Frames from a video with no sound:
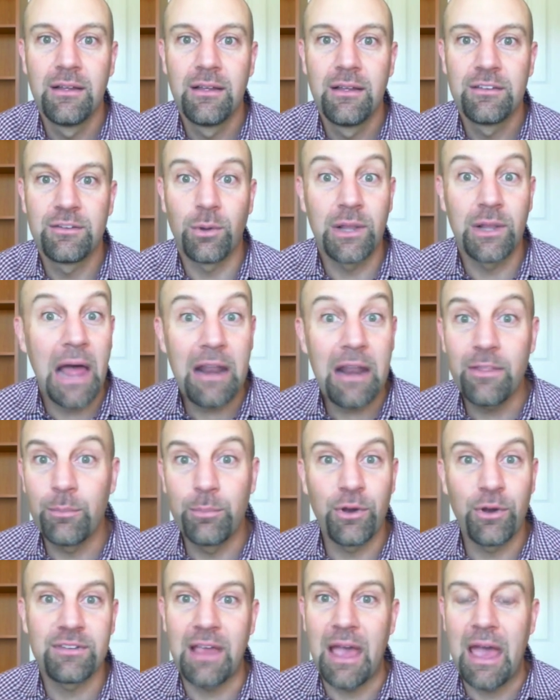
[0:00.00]
So a lot of the
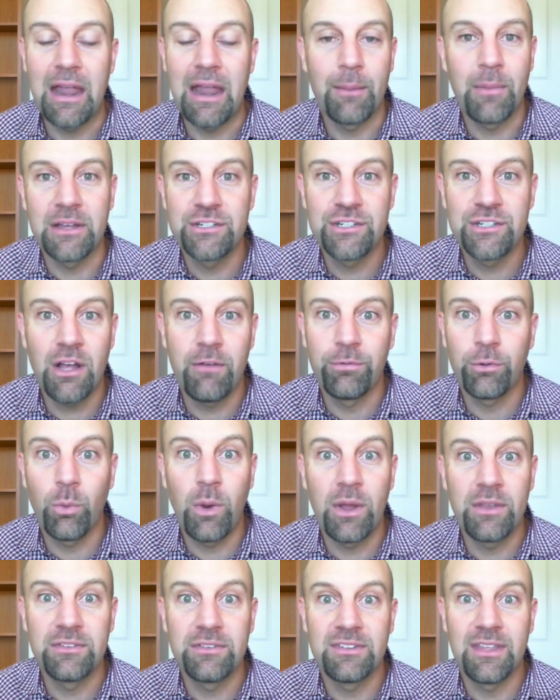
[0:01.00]
books I had on my shelf were
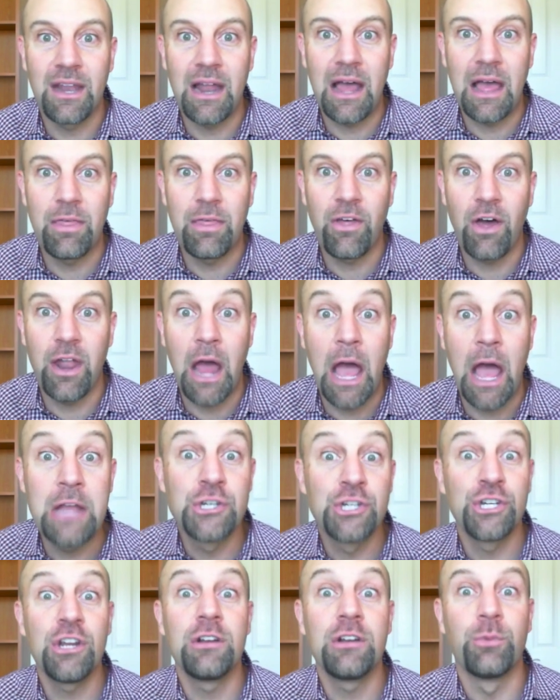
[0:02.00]
ones that I thought I
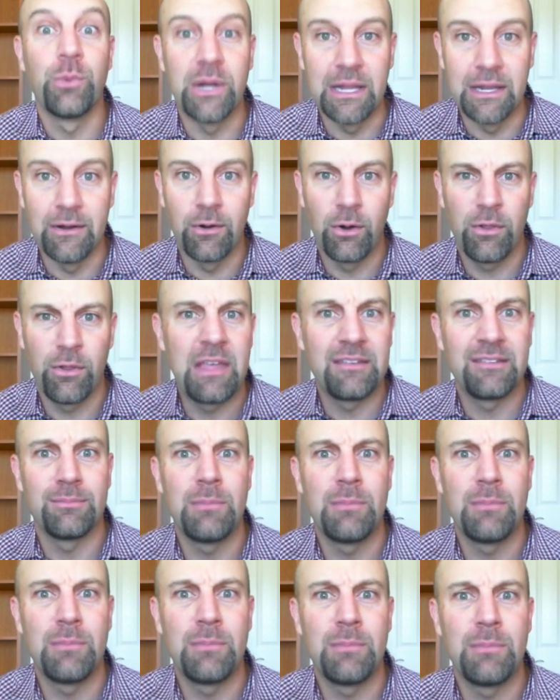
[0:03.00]
should read, or they
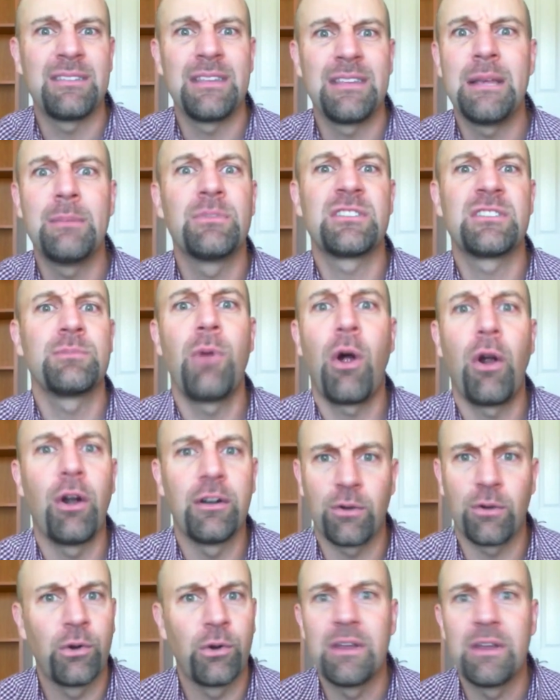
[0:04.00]
make me seem
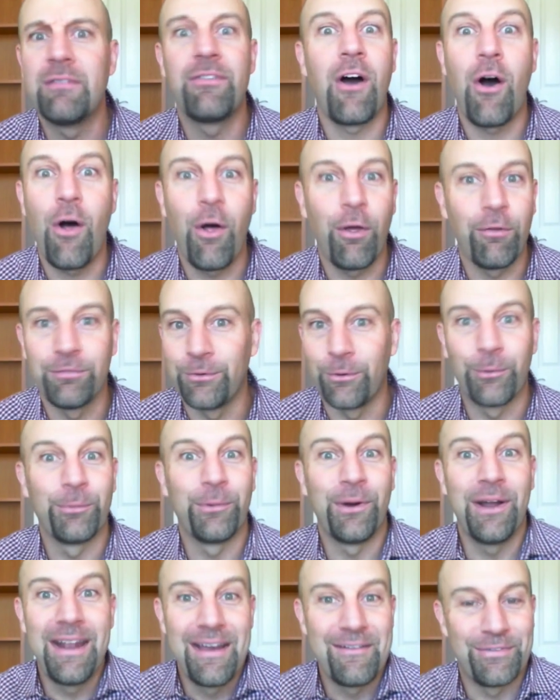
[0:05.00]
smart or evolved or
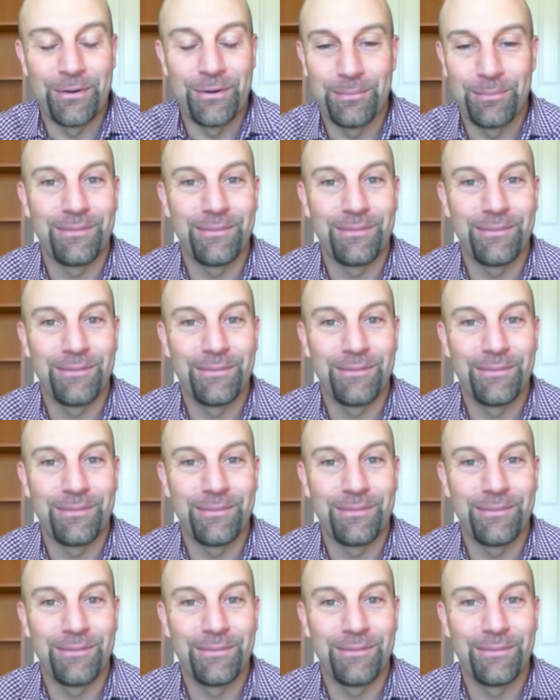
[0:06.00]
whatever.